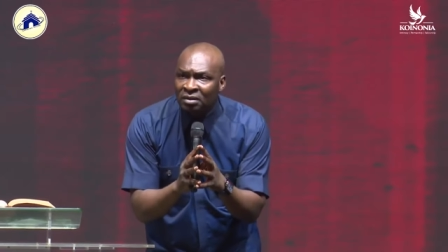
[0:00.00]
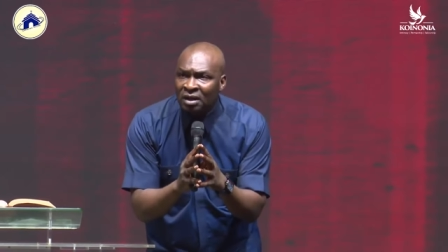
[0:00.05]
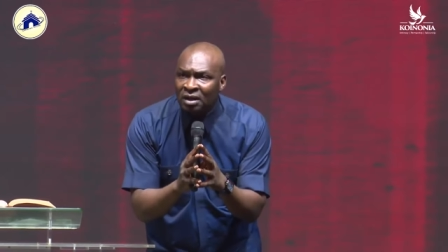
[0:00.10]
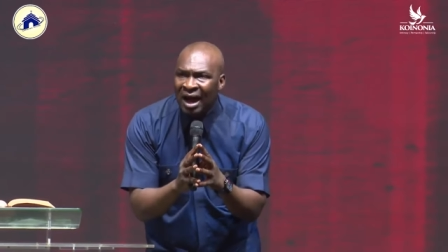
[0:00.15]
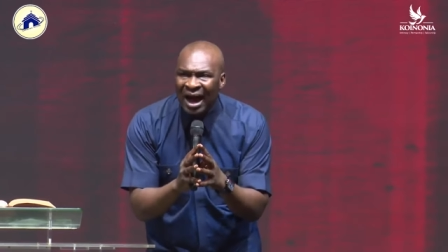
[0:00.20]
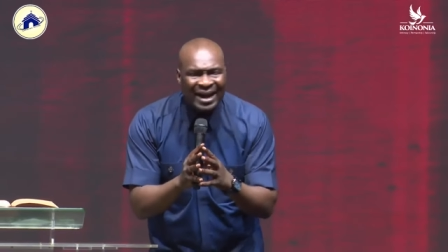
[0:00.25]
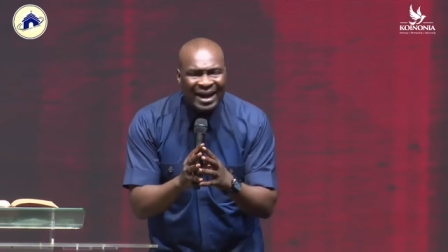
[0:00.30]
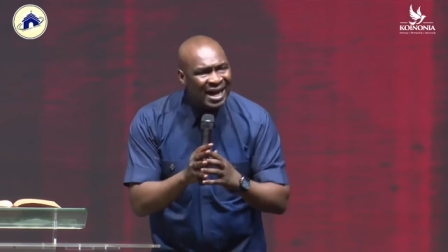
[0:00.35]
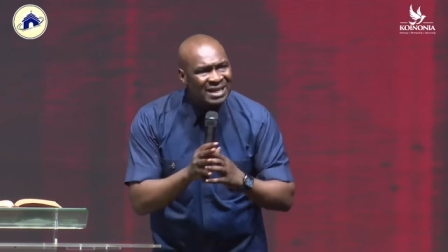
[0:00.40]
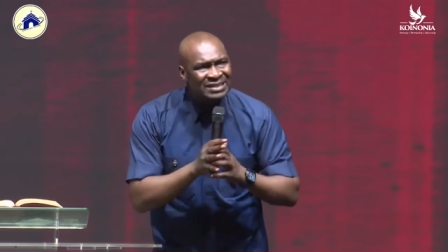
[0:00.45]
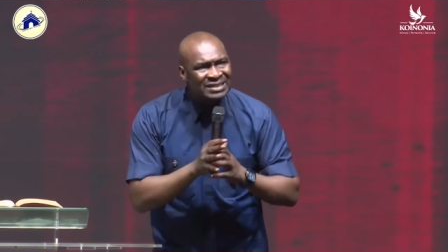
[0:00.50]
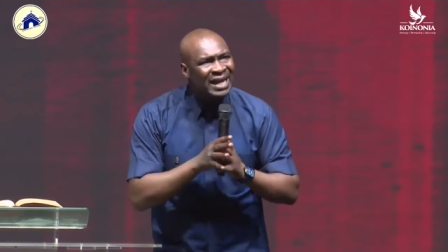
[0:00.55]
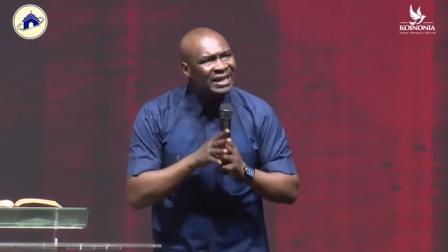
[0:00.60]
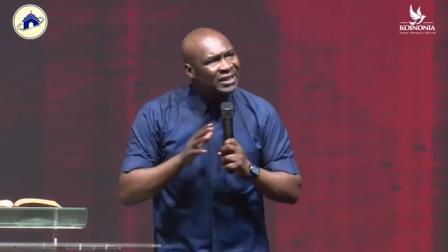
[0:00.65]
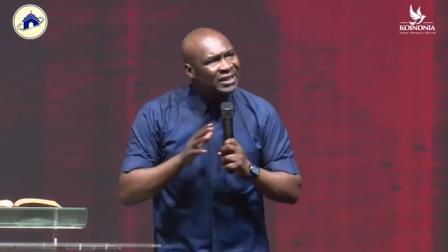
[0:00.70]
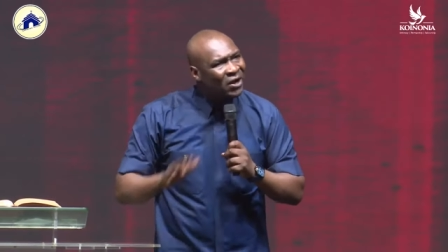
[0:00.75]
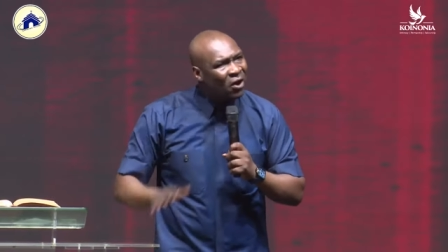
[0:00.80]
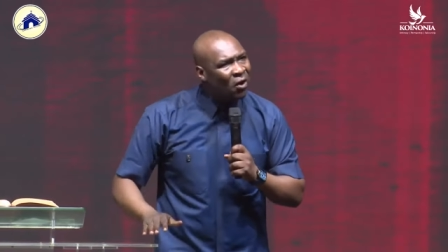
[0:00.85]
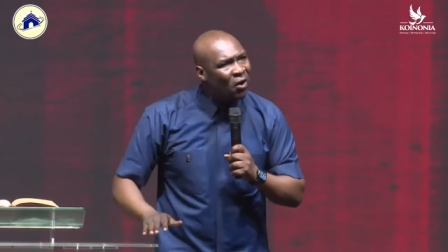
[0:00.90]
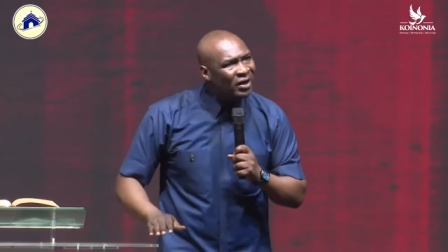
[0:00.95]
And I
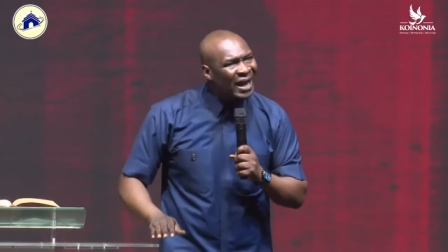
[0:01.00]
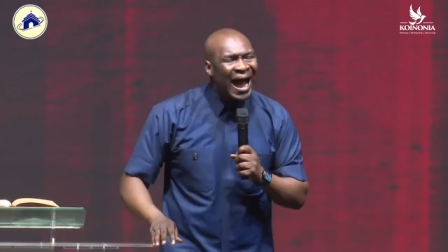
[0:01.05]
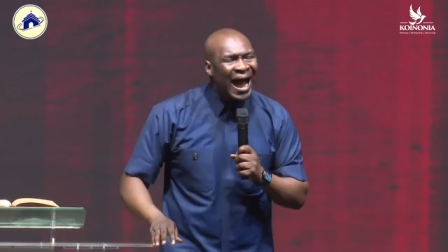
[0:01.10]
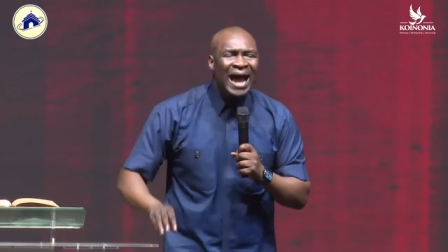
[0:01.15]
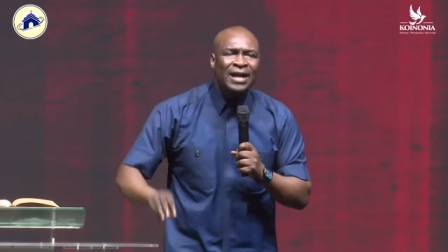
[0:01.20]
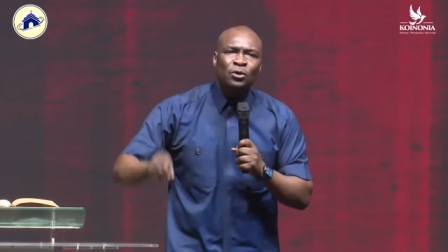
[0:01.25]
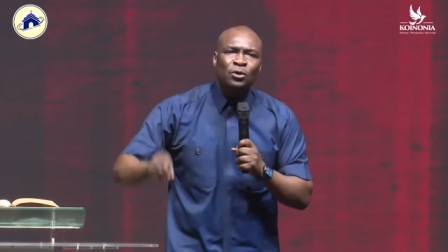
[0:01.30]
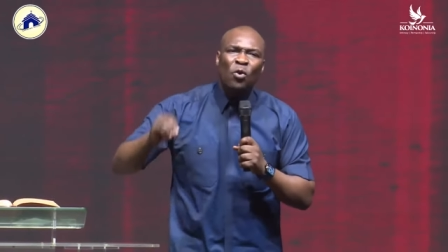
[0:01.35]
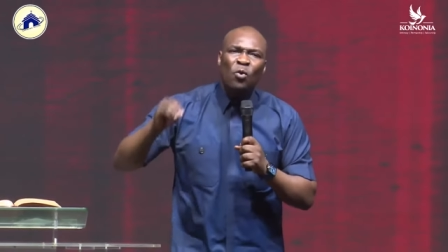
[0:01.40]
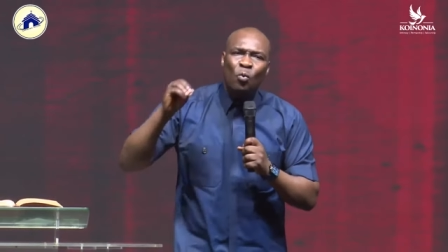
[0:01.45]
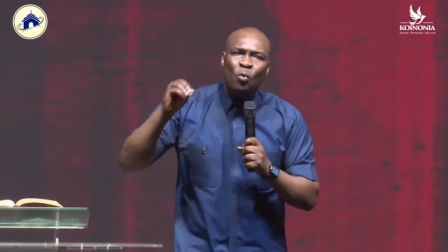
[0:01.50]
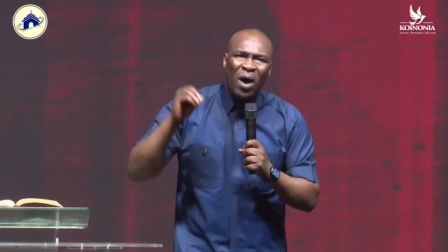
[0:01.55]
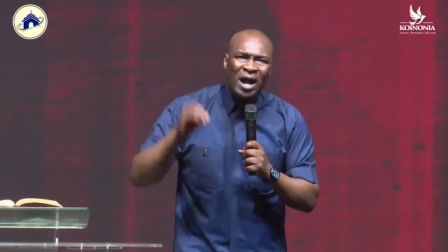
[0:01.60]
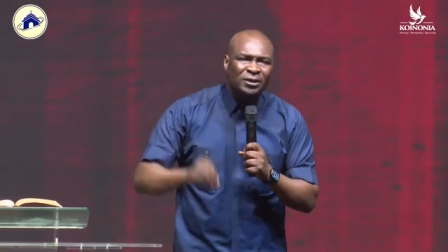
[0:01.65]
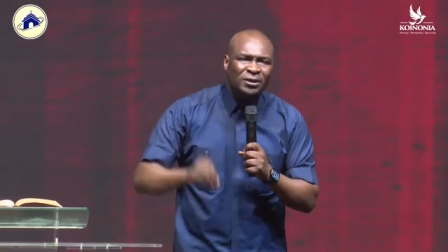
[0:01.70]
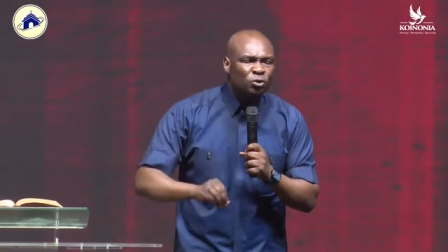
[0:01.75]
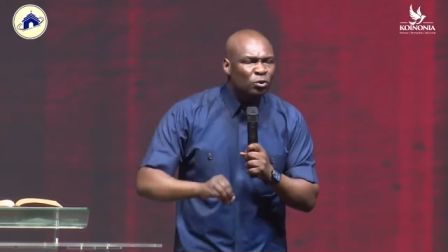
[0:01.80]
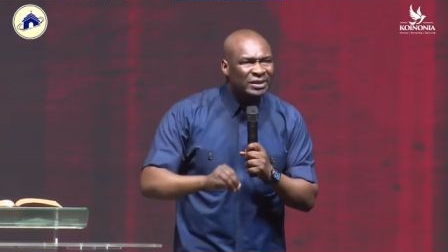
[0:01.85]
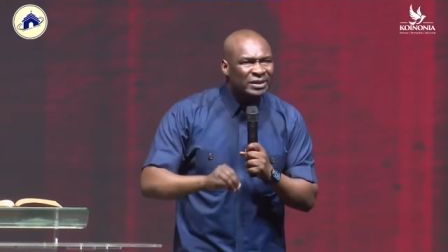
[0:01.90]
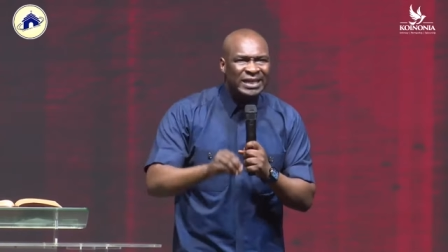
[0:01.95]
said, God, I don't
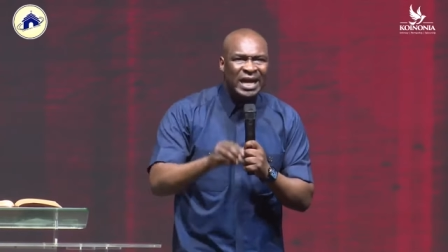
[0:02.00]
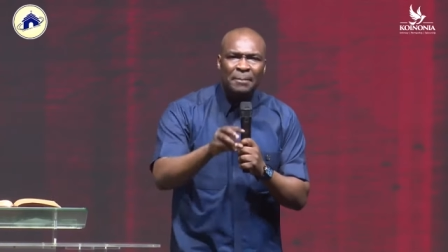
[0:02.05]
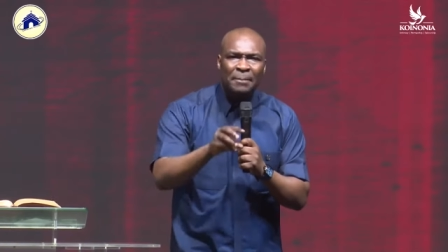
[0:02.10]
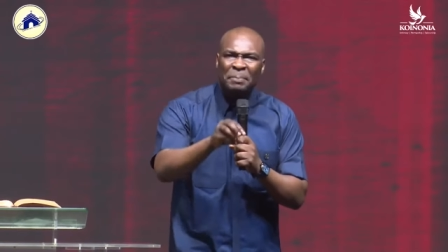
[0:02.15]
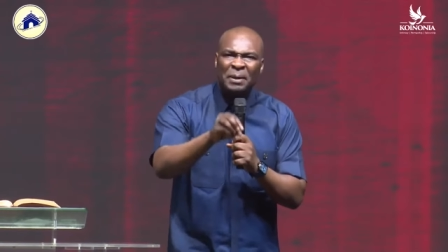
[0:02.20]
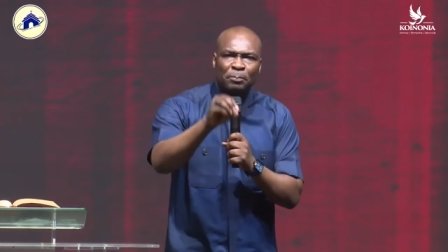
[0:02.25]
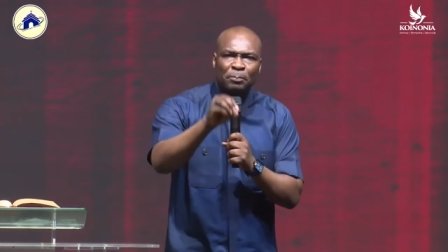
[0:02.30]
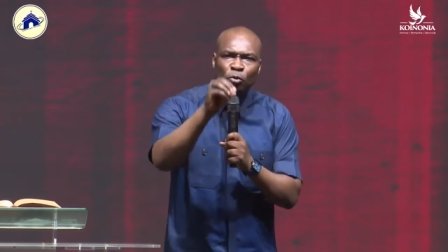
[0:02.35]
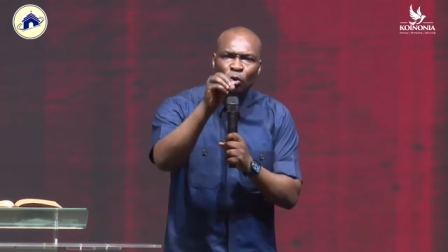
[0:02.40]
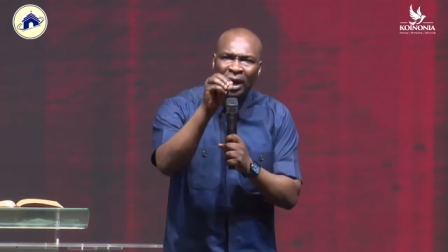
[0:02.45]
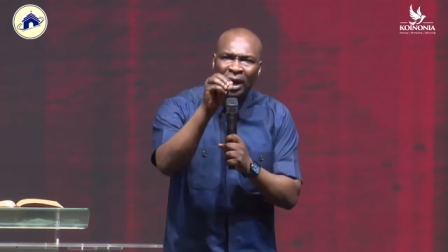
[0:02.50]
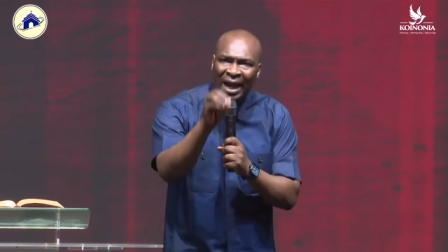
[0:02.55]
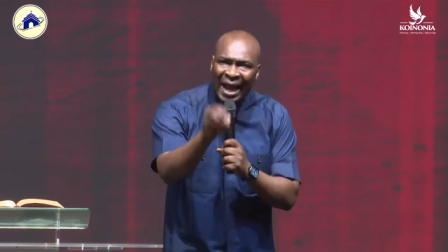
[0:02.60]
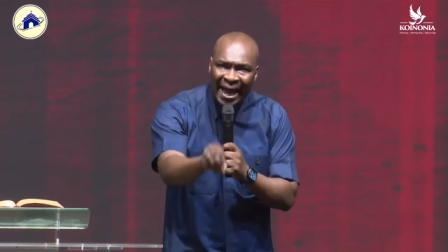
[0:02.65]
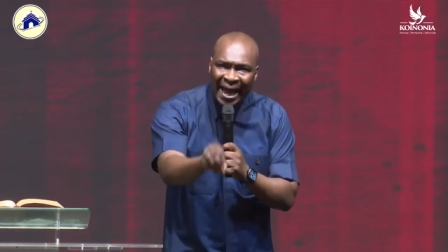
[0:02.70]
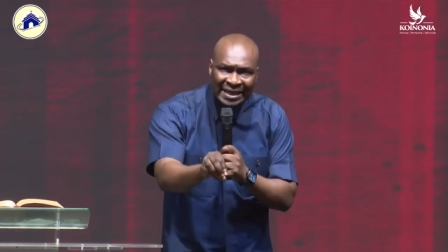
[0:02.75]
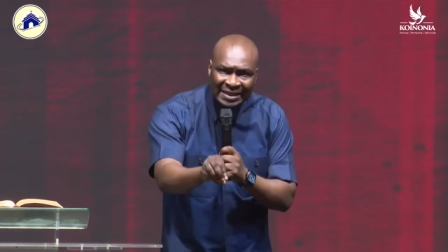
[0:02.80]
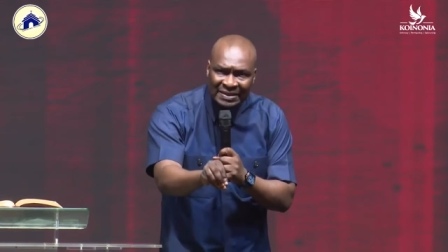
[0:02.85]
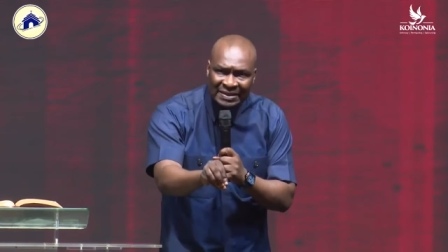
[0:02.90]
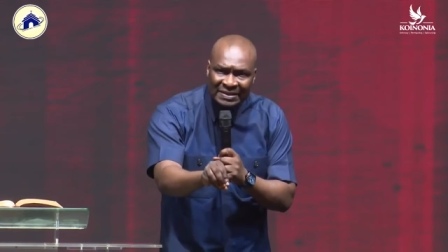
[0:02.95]
want to tell people
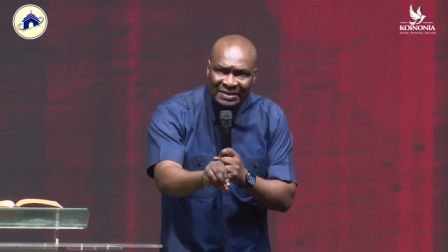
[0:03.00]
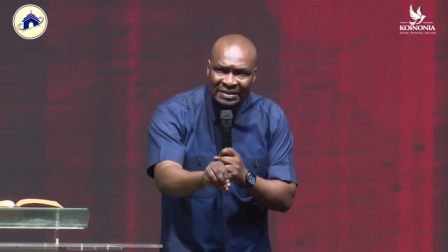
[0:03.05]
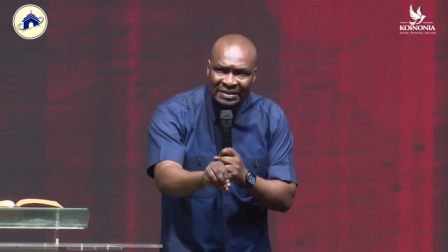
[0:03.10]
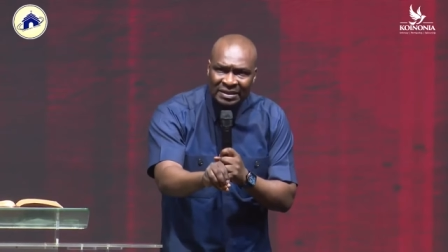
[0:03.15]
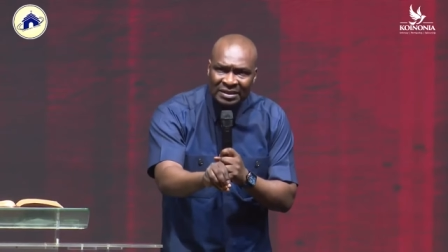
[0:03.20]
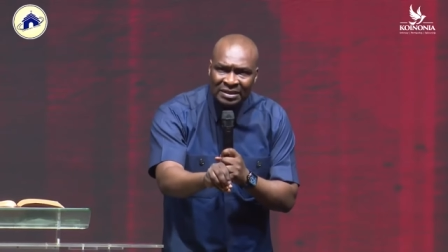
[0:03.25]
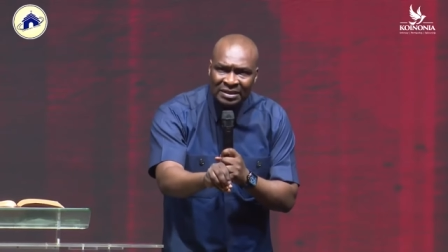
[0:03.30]
lies.